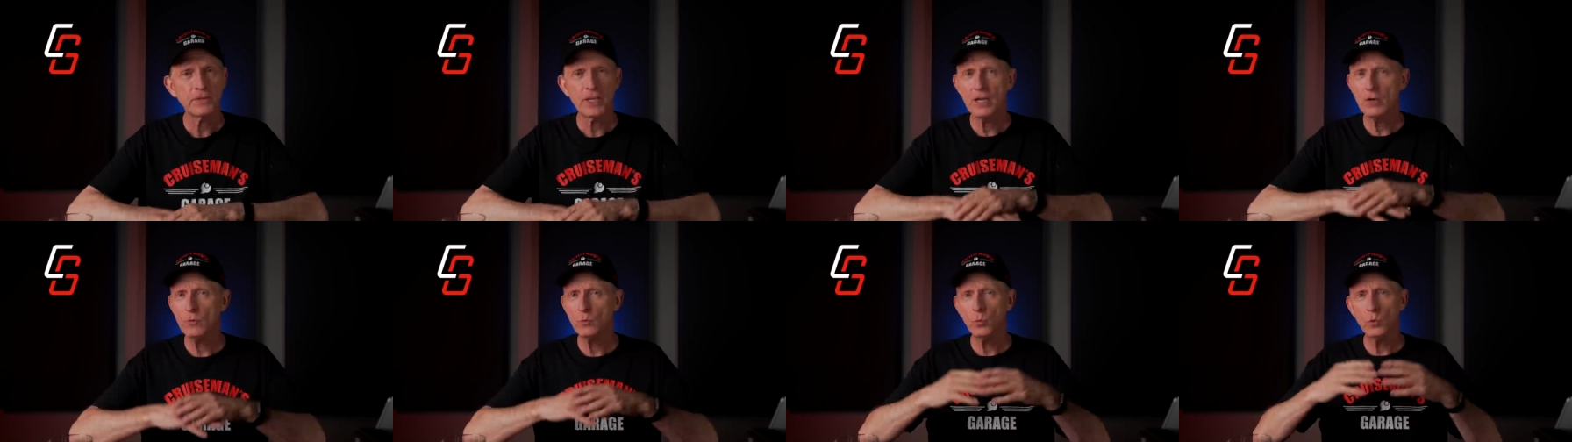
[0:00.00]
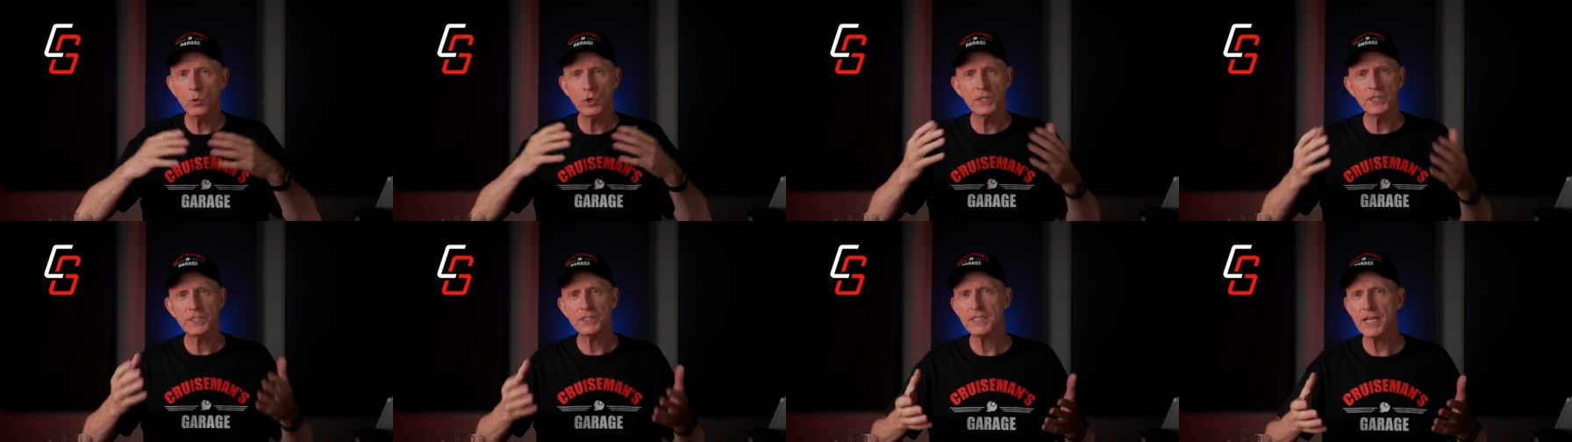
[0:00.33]
it
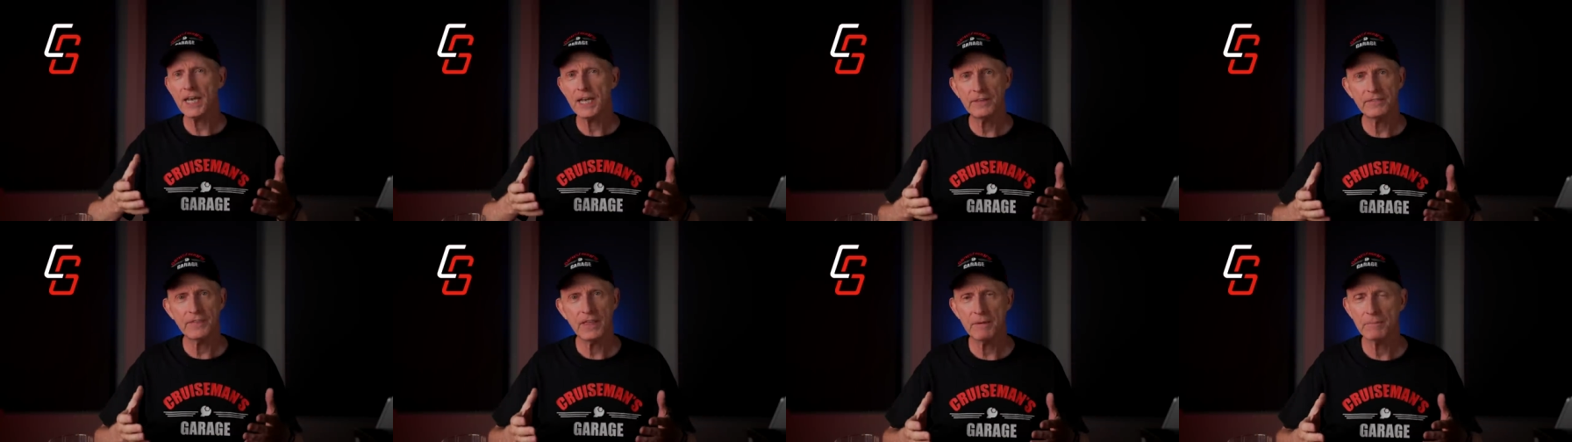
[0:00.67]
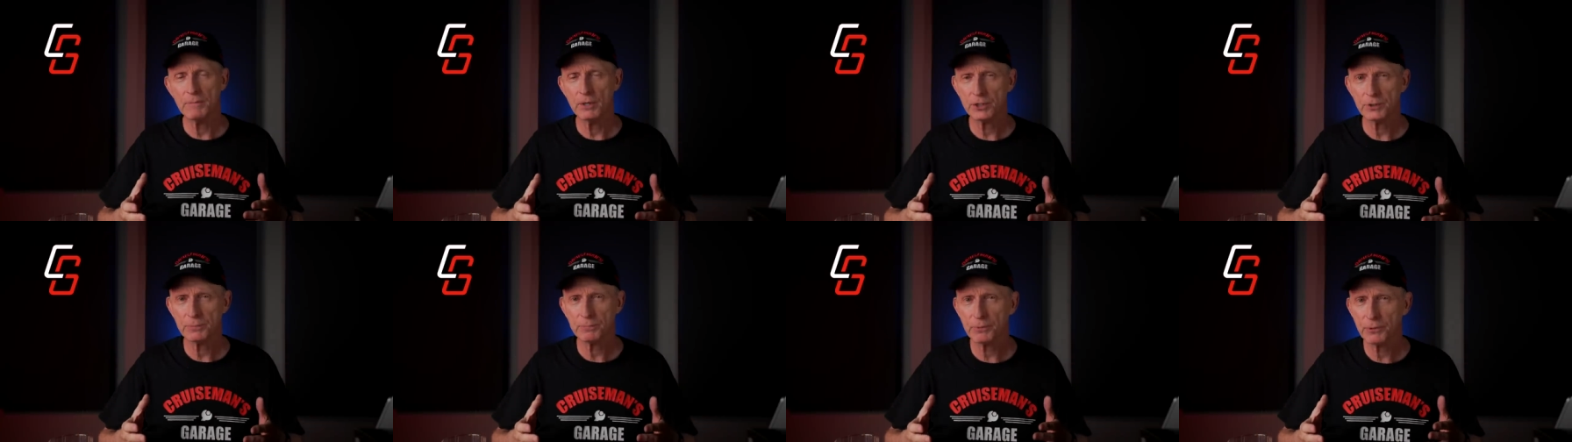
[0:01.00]
wouldn't take that
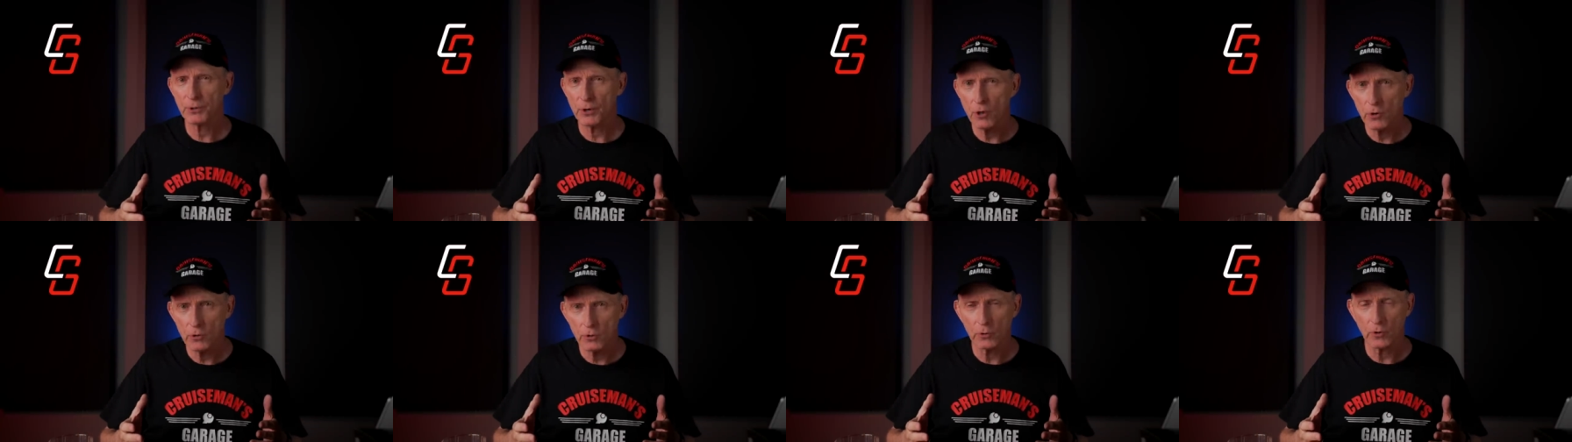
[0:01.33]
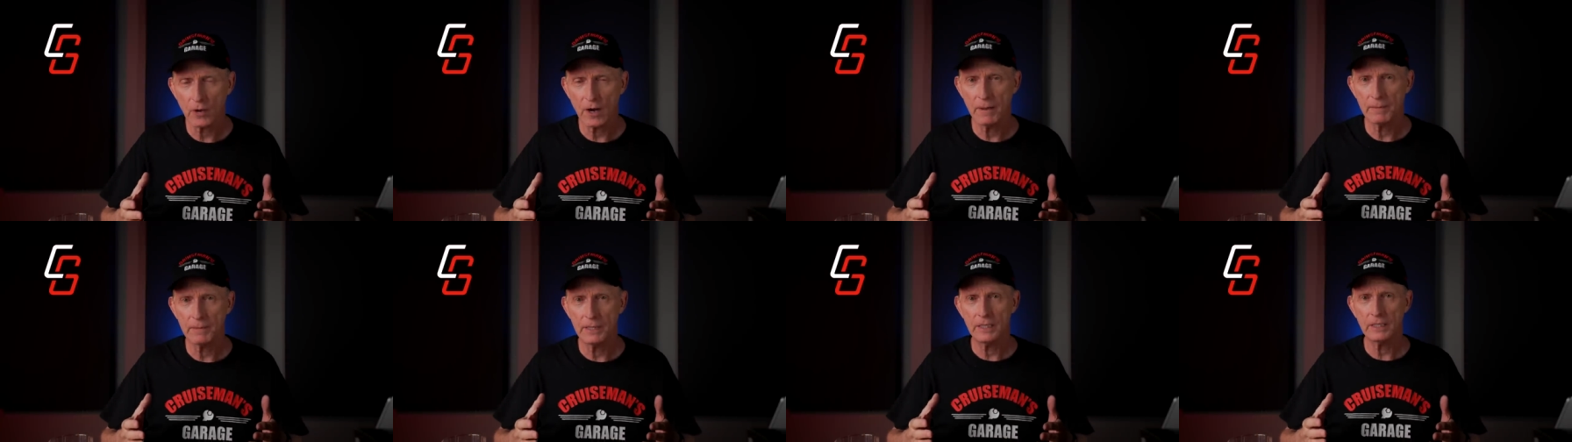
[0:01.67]
much
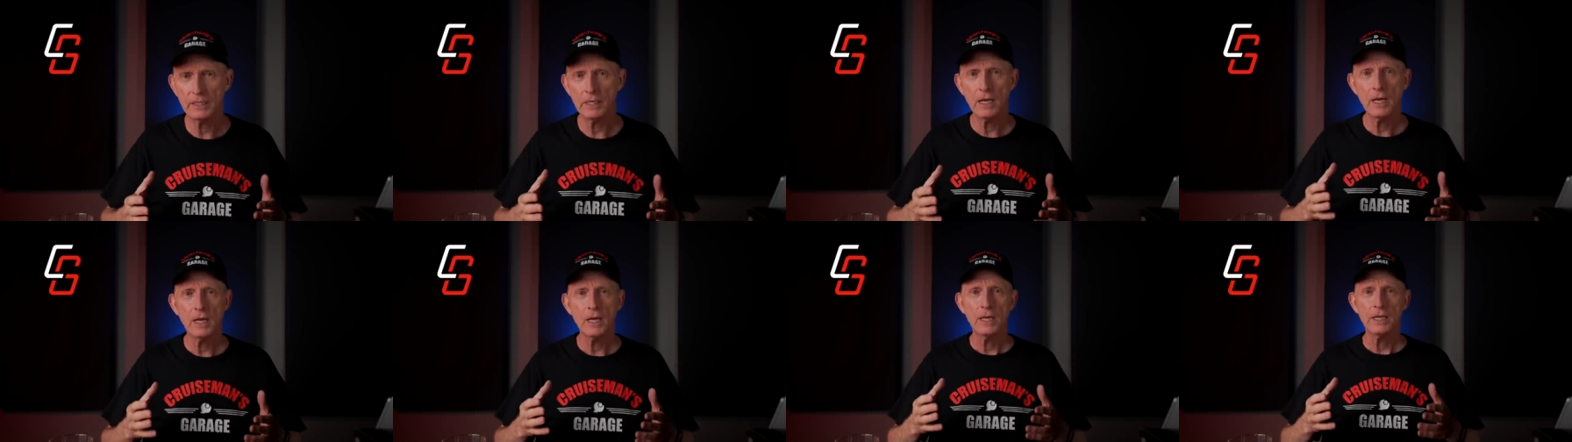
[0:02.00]
programming.